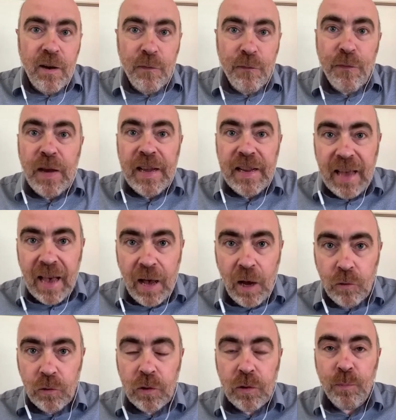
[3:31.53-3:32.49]
fade
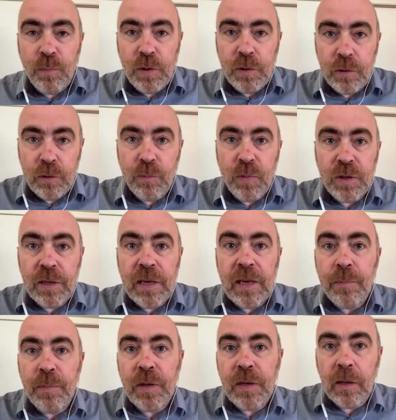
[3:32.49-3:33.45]
out, but
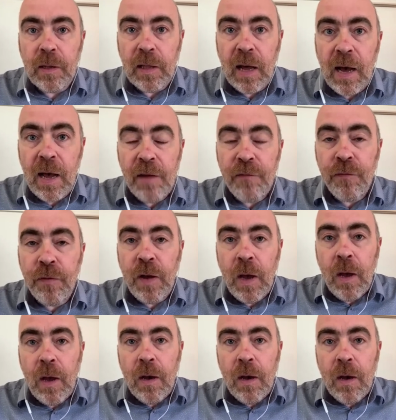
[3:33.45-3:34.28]
keep it alive.